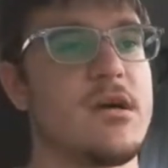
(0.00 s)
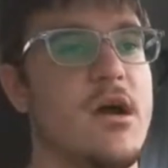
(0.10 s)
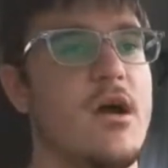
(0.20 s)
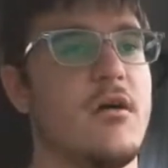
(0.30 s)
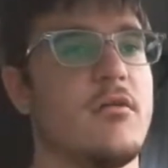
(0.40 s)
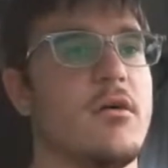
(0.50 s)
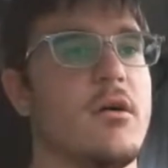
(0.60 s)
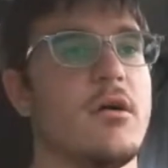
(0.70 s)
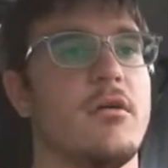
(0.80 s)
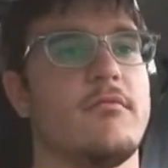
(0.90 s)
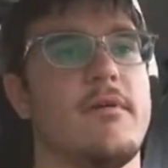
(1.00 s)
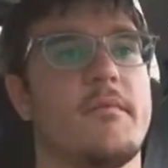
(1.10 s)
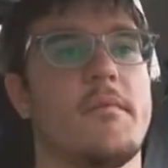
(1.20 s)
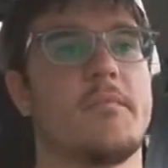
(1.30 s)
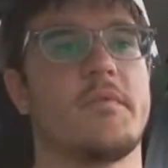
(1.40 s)
Oh. Well,
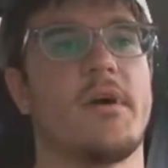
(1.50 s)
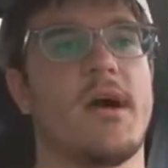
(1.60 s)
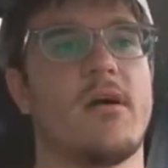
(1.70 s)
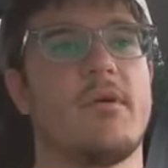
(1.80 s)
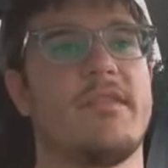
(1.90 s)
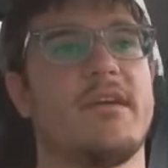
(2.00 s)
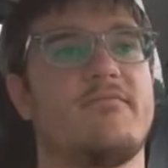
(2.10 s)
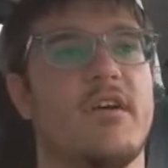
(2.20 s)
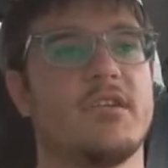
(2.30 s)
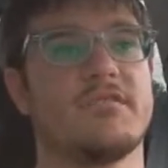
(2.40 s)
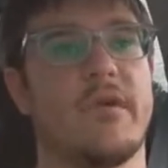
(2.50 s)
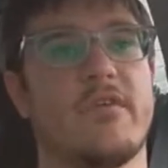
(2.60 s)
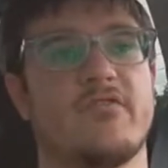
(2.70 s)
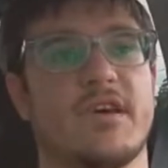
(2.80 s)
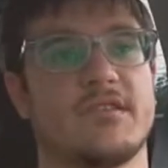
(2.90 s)
remember, the highway that follows the
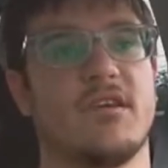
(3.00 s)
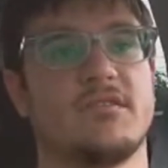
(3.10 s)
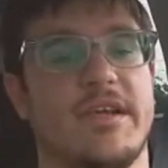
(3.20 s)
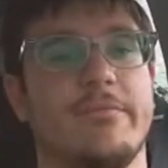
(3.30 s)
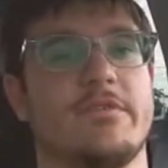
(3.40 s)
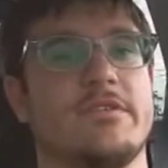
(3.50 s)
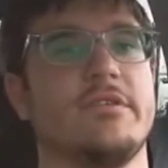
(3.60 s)
railroad tracks goes to Elberton, too.